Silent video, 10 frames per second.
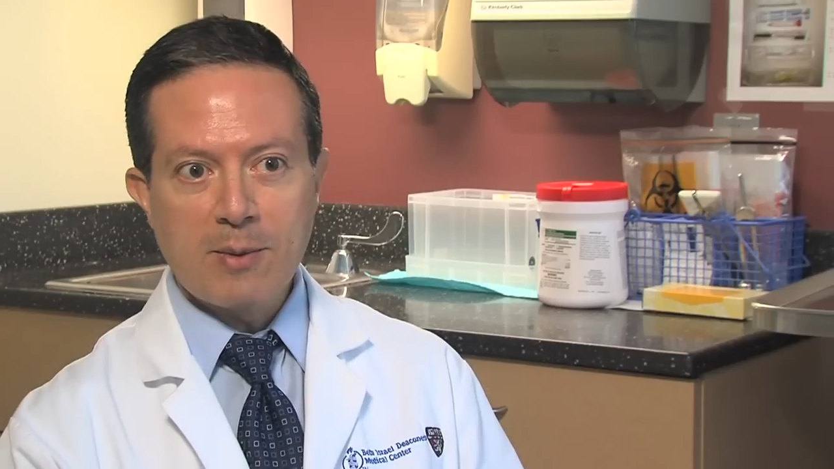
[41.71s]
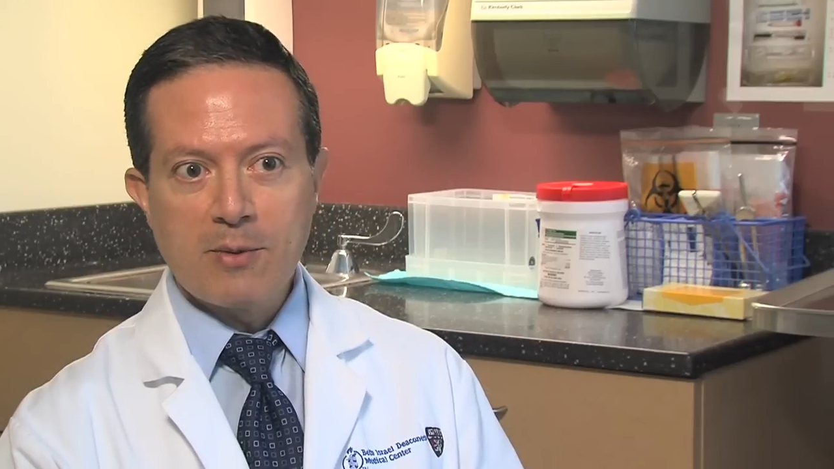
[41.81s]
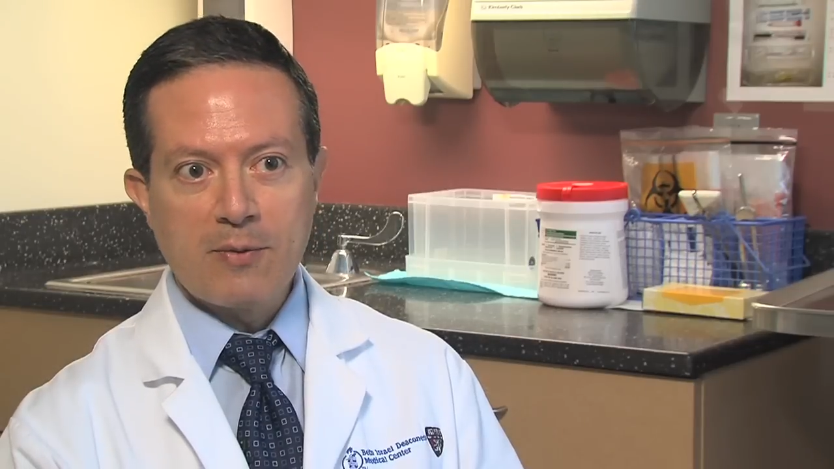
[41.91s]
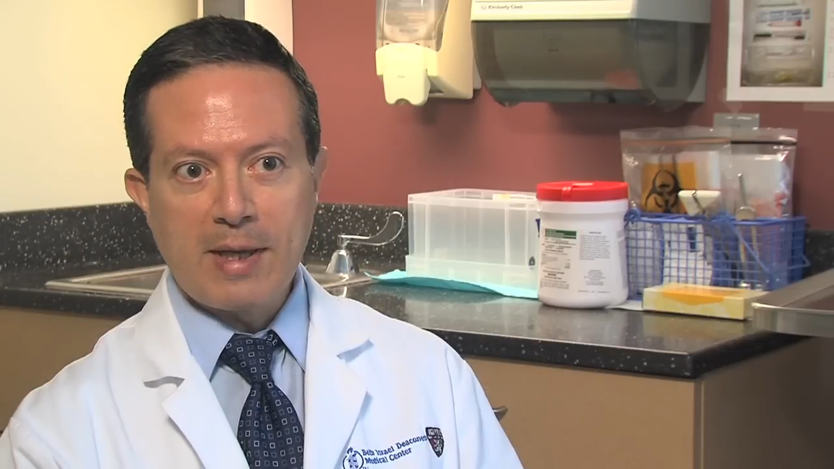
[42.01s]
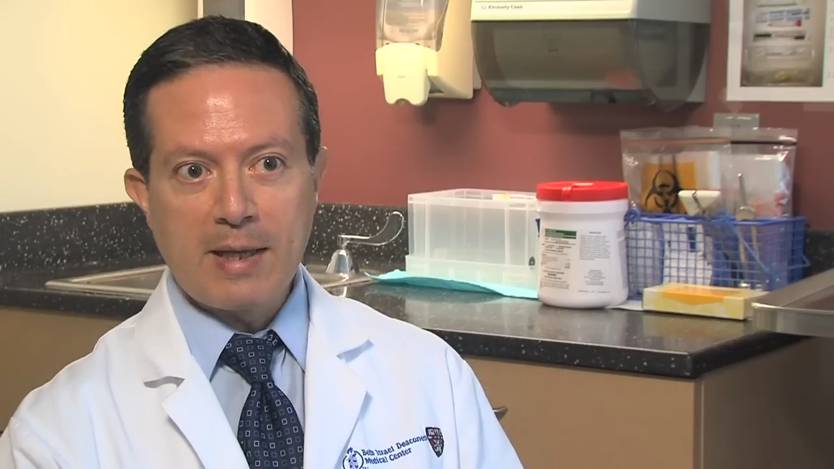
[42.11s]
some
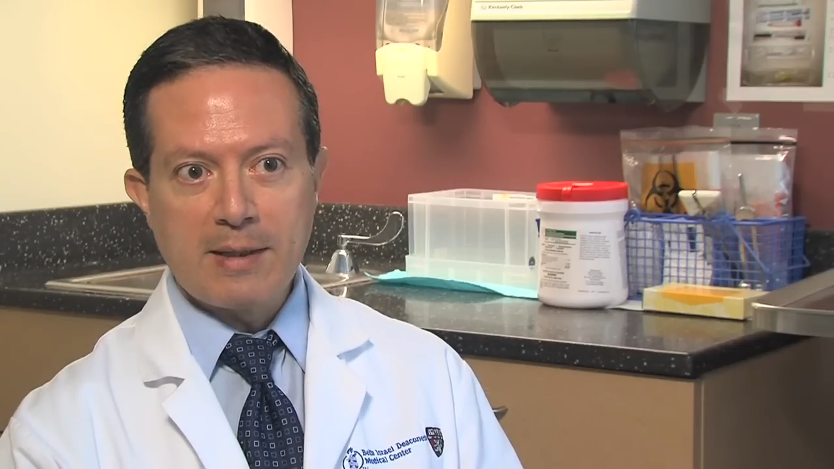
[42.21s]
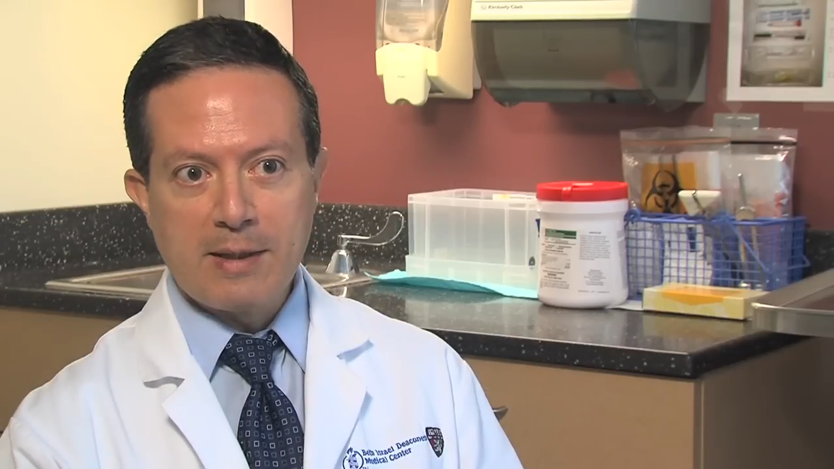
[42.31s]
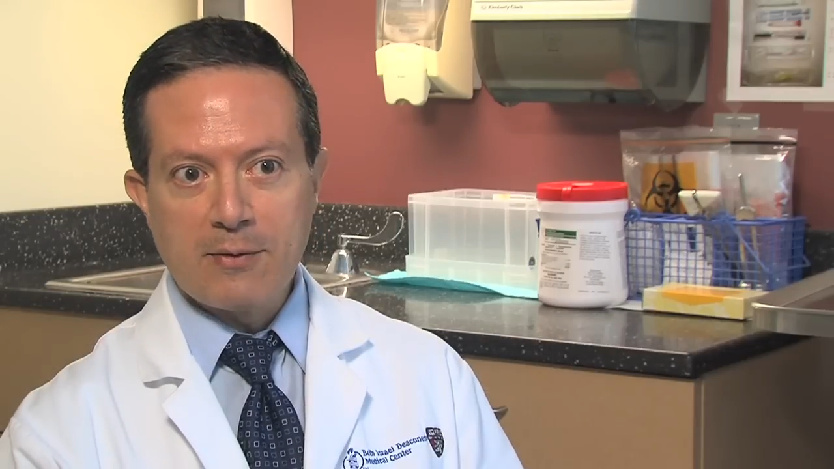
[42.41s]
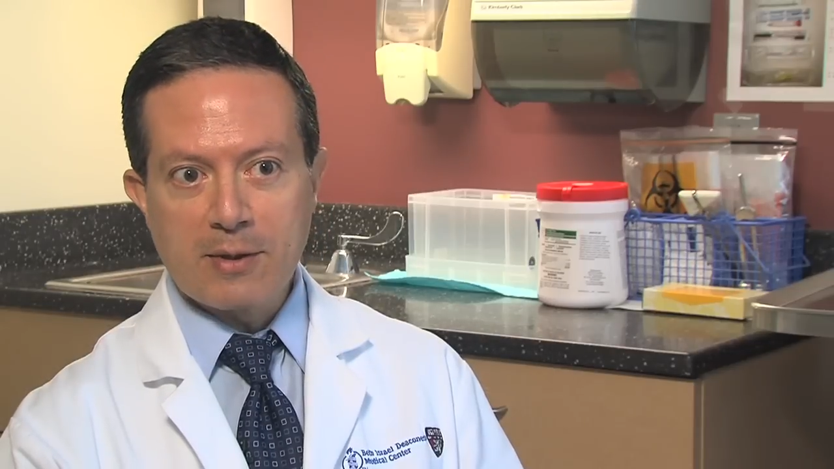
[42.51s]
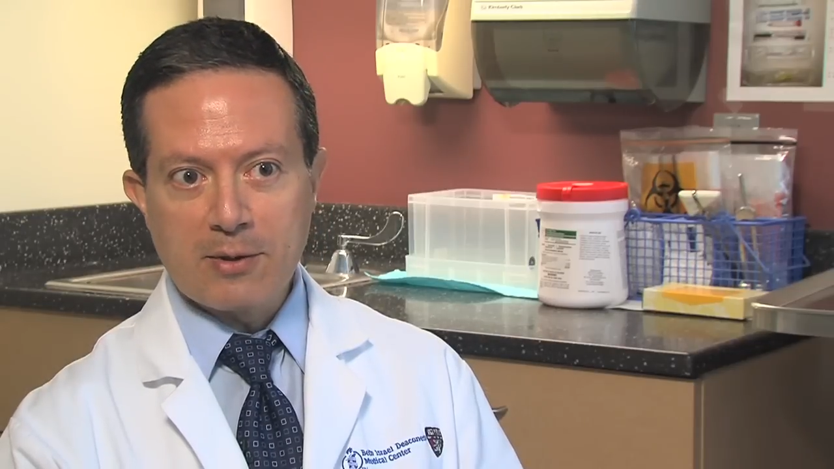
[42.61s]
of
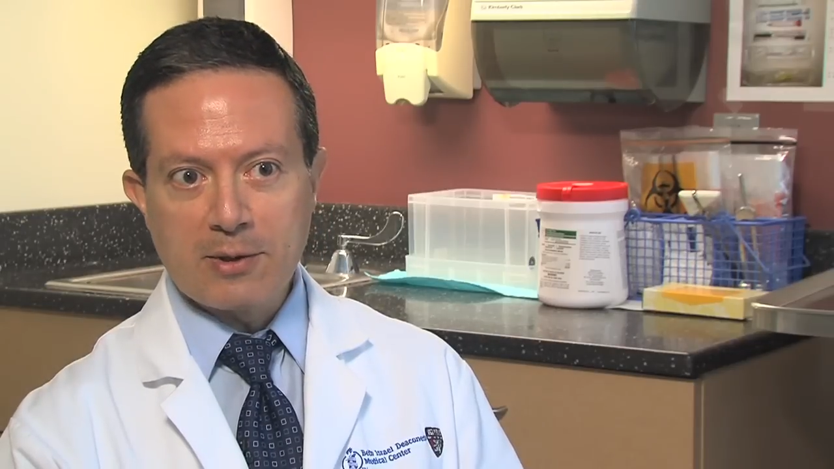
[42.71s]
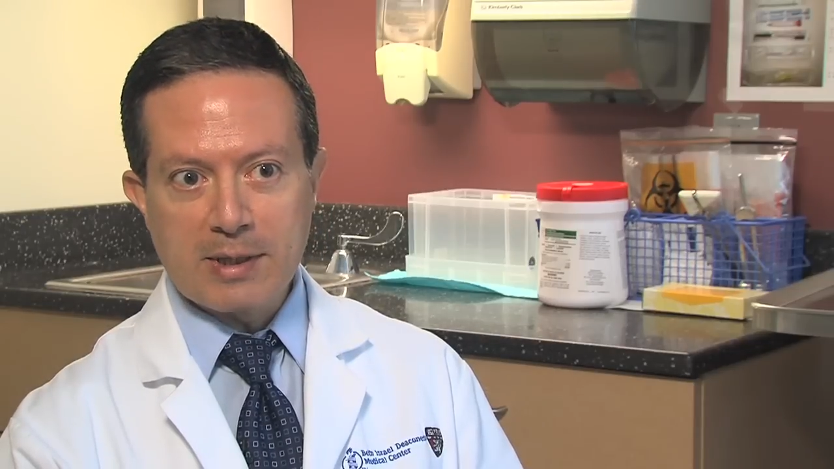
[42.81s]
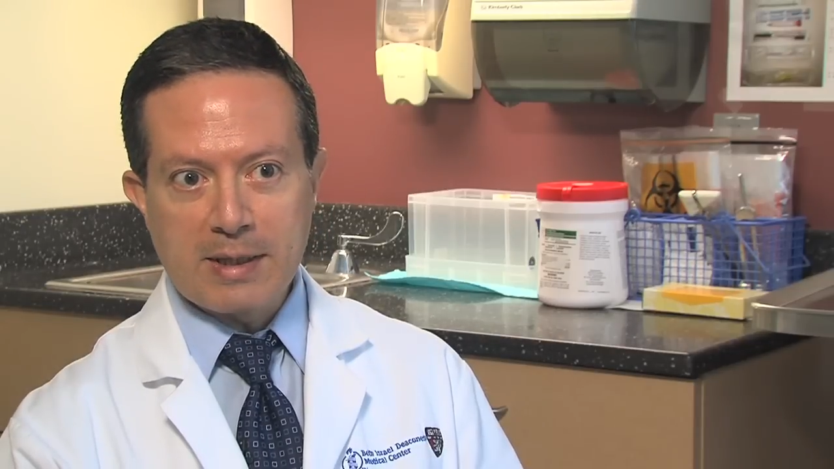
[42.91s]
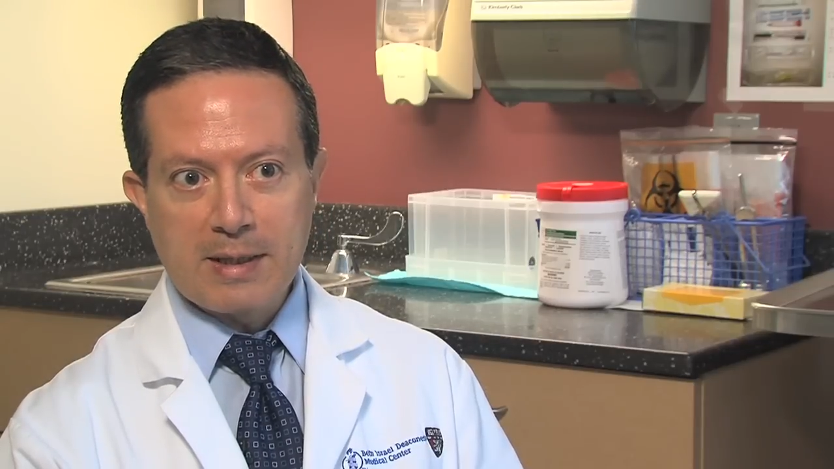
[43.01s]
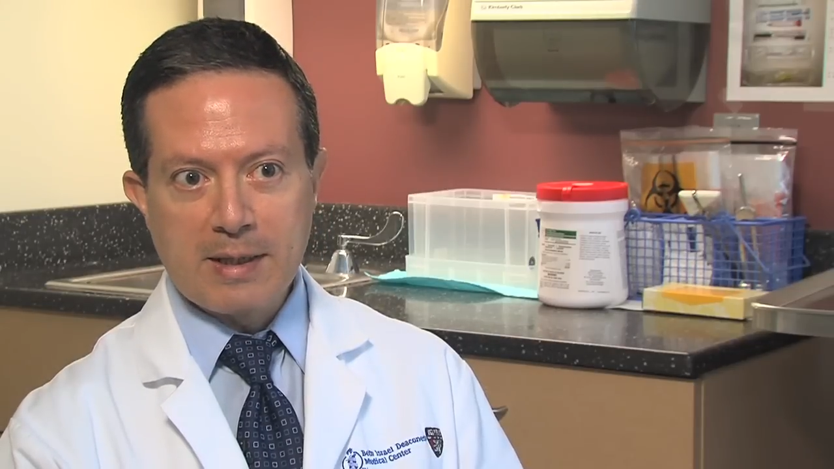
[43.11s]
that difficulty.